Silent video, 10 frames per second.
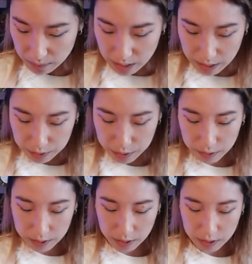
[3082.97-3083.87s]
I also
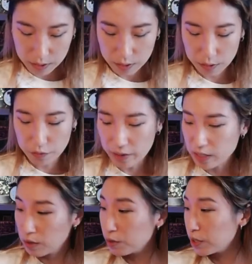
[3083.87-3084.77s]
needed new
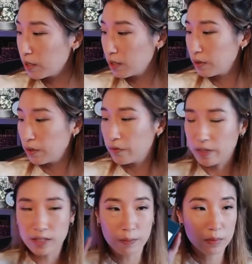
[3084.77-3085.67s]
face lotion of the
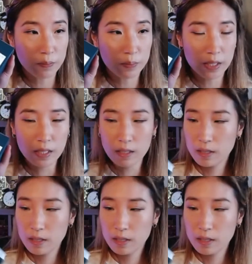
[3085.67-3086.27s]
same company.